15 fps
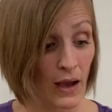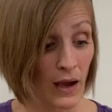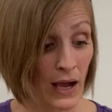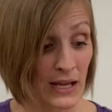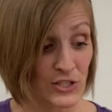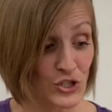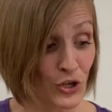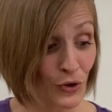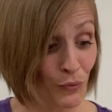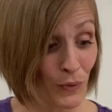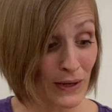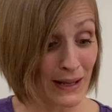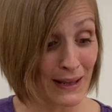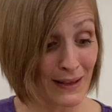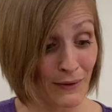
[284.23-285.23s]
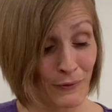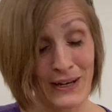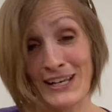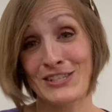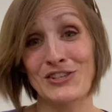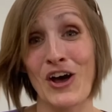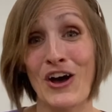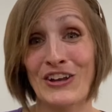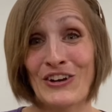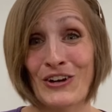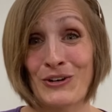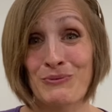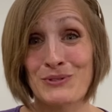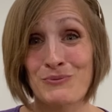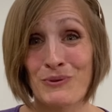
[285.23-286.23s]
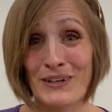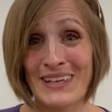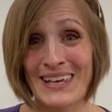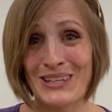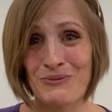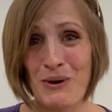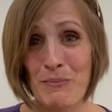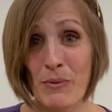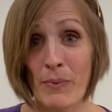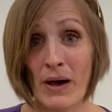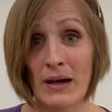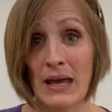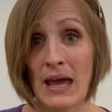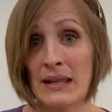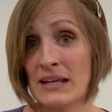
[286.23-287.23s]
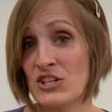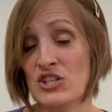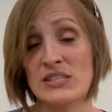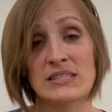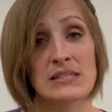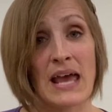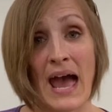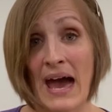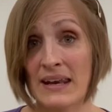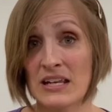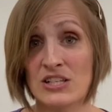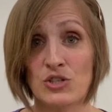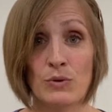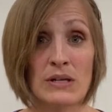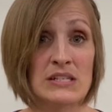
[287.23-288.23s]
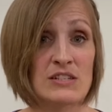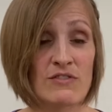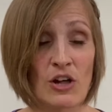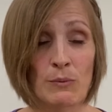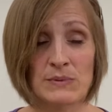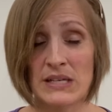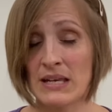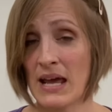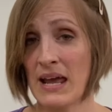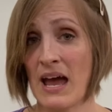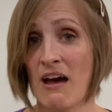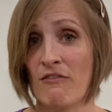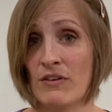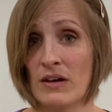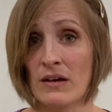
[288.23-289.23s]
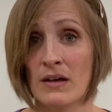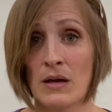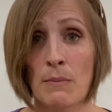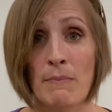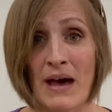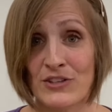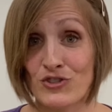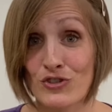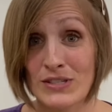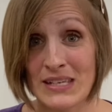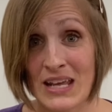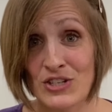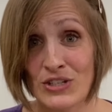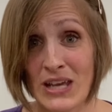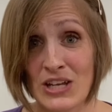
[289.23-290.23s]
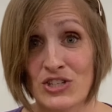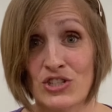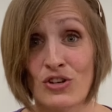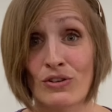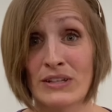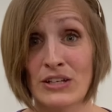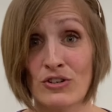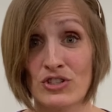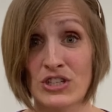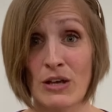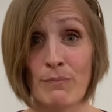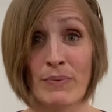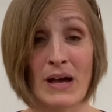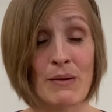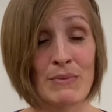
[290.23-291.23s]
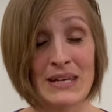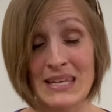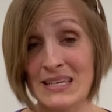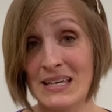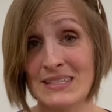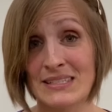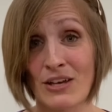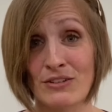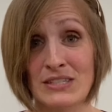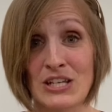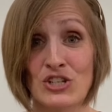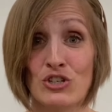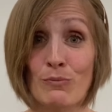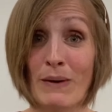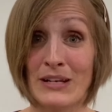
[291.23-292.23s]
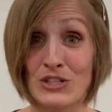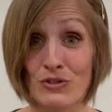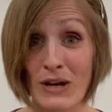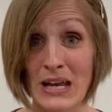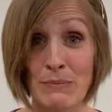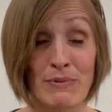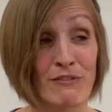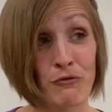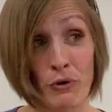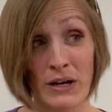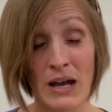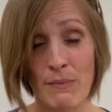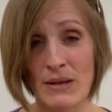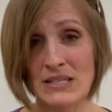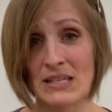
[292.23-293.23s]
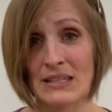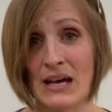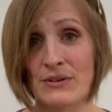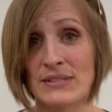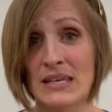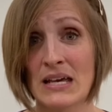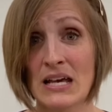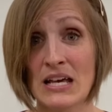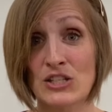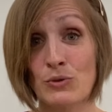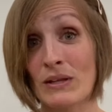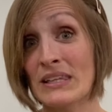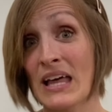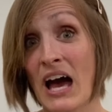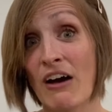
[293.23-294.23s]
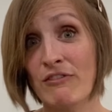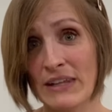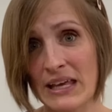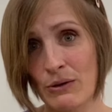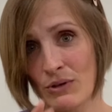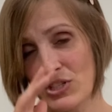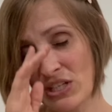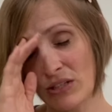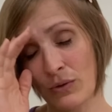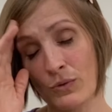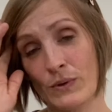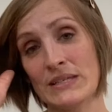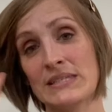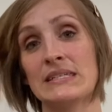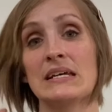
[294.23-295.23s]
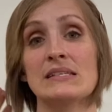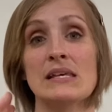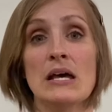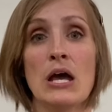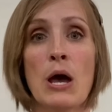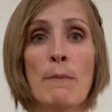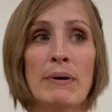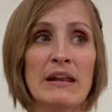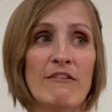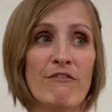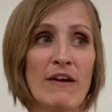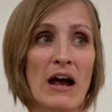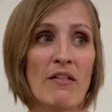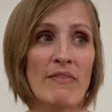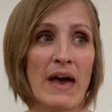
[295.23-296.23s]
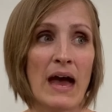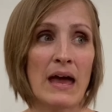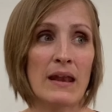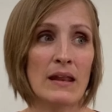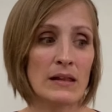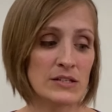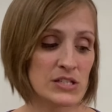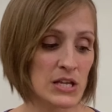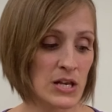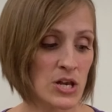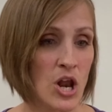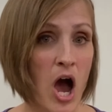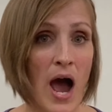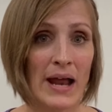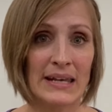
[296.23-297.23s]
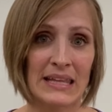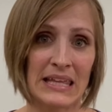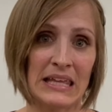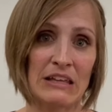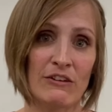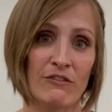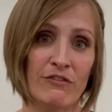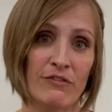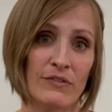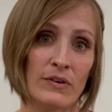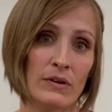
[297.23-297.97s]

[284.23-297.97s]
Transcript: I took what I saw and heard was working in Luwampabang, and I just added to it and developed it. I have a master's in educational leadership. I'm an ESL teacher by trade before coming to Laos. So I love language and linguistics, but I found that to not give